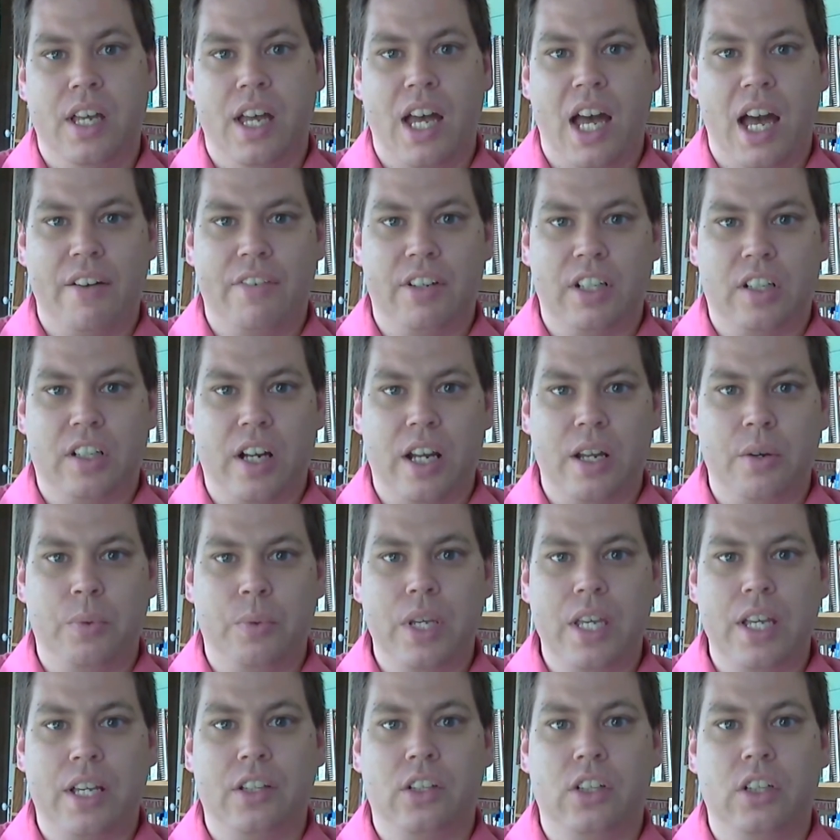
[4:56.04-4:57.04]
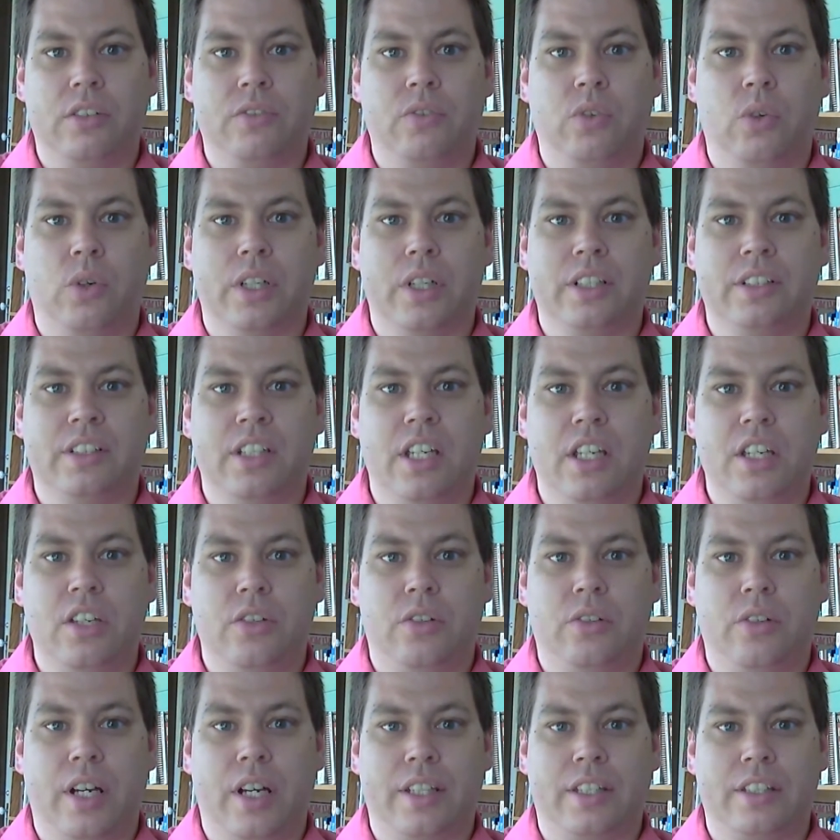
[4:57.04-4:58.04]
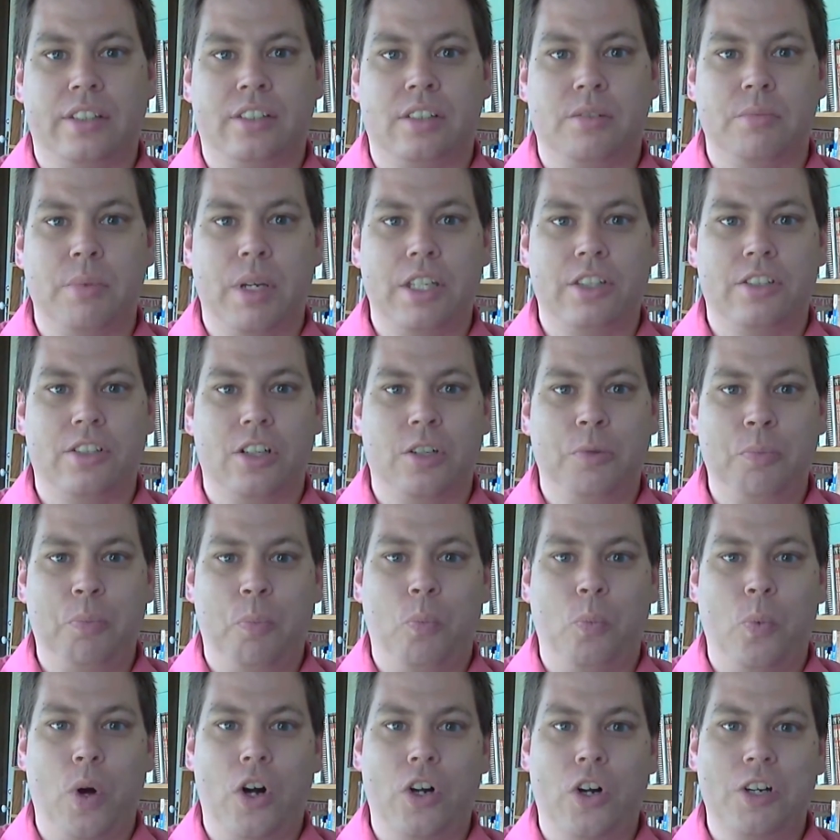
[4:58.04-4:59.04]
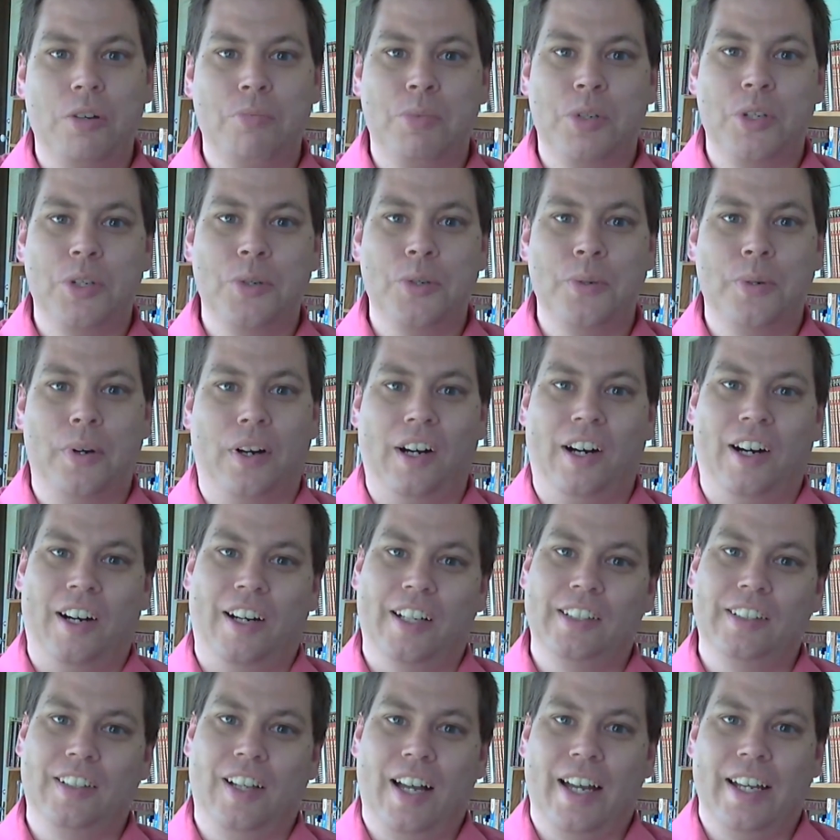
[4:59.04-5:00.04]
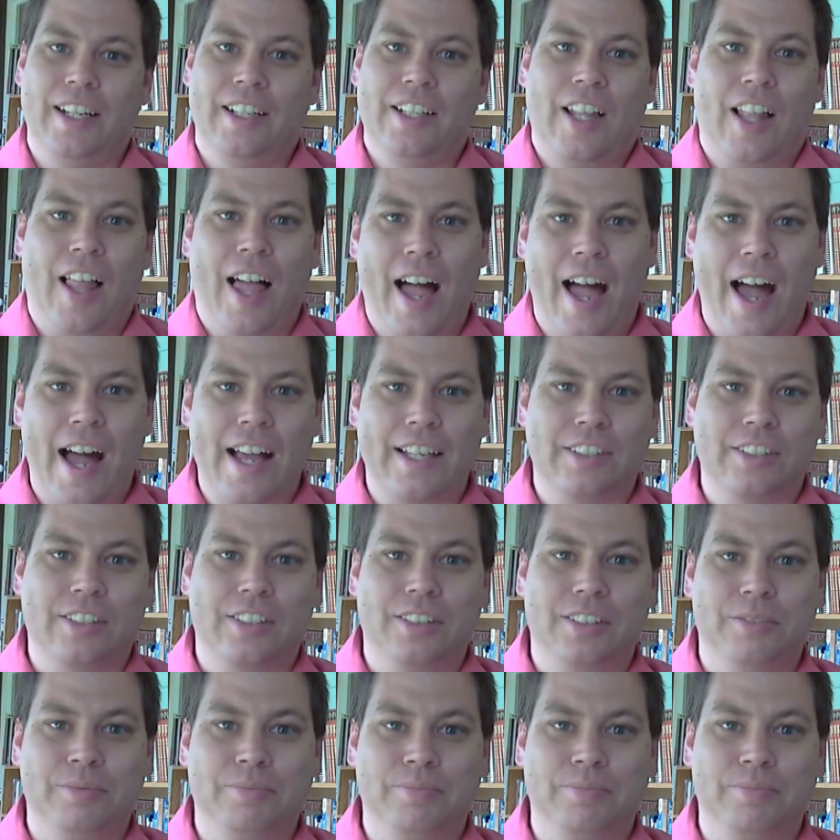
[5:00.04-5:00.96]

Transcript: Have a great week. Look forward to seeing you throughout the semester. Welcome to online class.